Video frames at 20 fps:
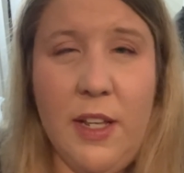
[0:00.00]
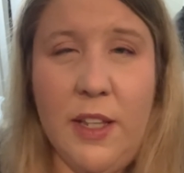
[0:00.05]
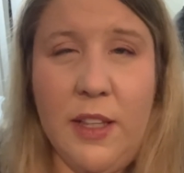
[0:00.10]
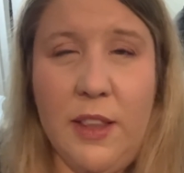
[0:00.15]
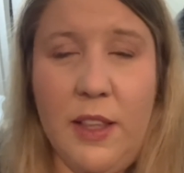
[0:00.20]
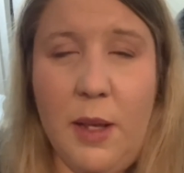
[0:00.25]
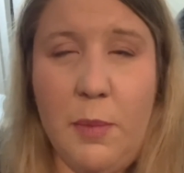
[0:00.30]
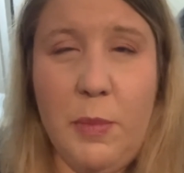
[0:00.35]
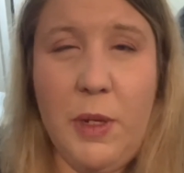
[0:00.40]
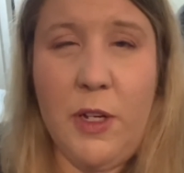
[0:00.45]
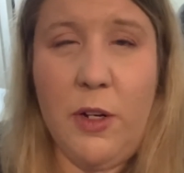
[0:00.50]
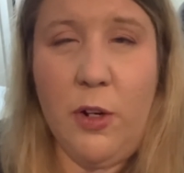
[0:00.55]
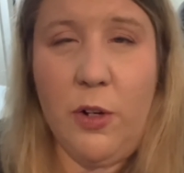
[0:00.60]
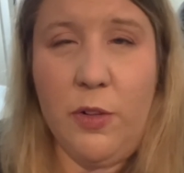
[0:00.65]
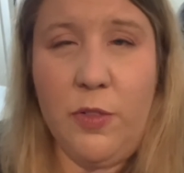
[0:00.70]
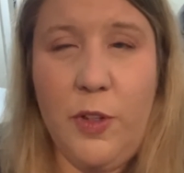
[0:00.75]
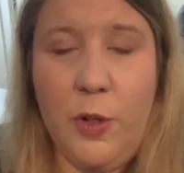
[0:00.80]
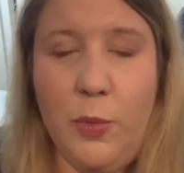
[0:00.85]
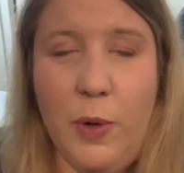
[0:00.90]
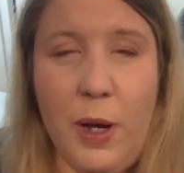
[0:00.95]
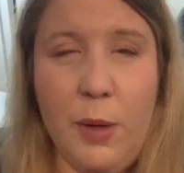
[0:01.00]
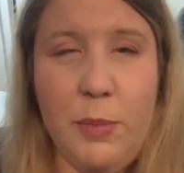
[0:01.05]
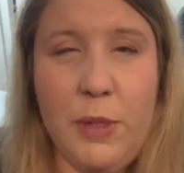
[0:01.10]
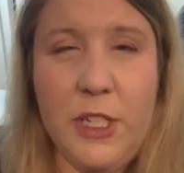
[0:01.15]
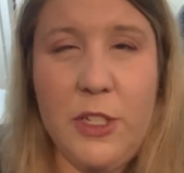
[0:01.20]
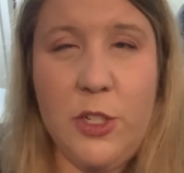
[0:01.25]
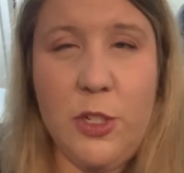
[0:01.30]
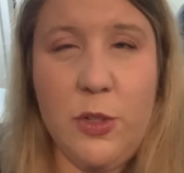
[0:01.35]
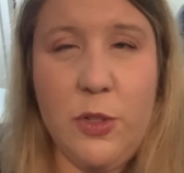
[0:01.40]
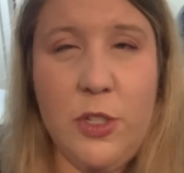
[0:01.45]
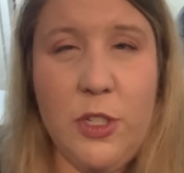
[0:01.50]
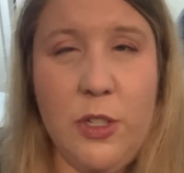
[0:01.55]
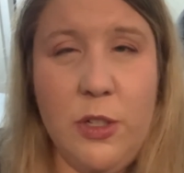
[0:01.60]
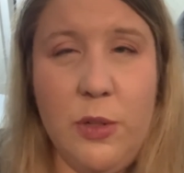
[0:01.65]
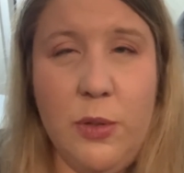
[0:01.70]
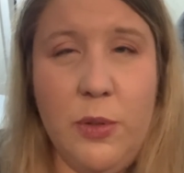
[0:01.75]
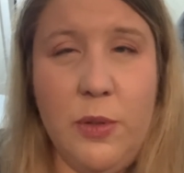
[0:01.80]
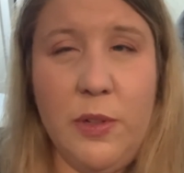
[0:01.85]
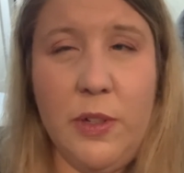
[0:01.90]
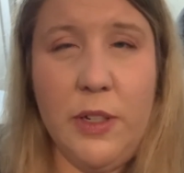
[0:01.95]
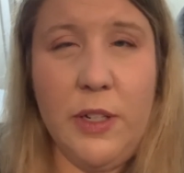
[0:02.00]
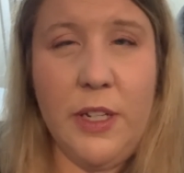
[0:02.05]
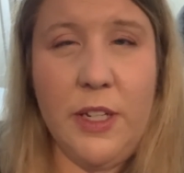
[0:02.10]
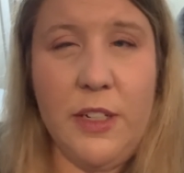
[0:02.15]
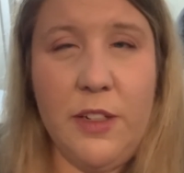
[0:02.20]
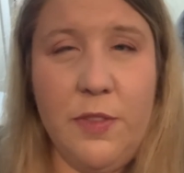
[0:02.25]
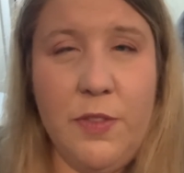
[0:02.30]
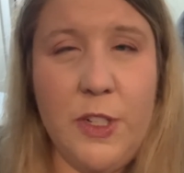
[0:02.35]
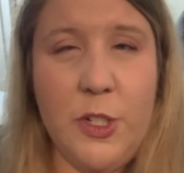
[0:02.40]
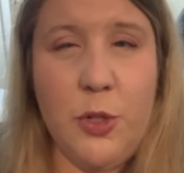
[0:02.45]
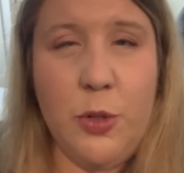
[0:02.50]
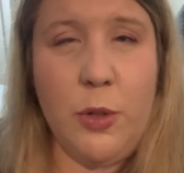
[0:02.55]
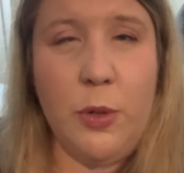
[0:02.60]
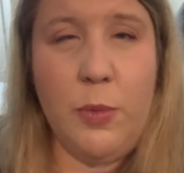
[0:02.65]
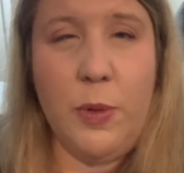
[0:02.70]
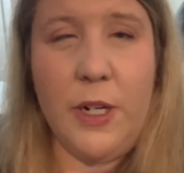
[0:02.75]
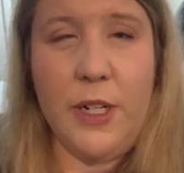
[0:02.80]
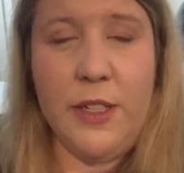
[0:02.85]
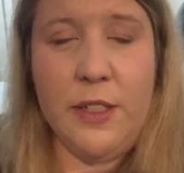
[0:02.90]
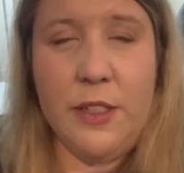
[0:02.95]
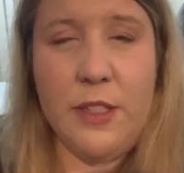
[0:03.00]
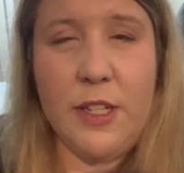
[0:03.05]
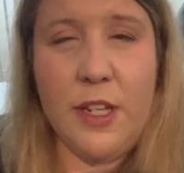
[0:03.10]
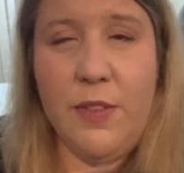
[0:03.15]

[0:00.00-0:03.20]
Let me know if you want me to do individual ones.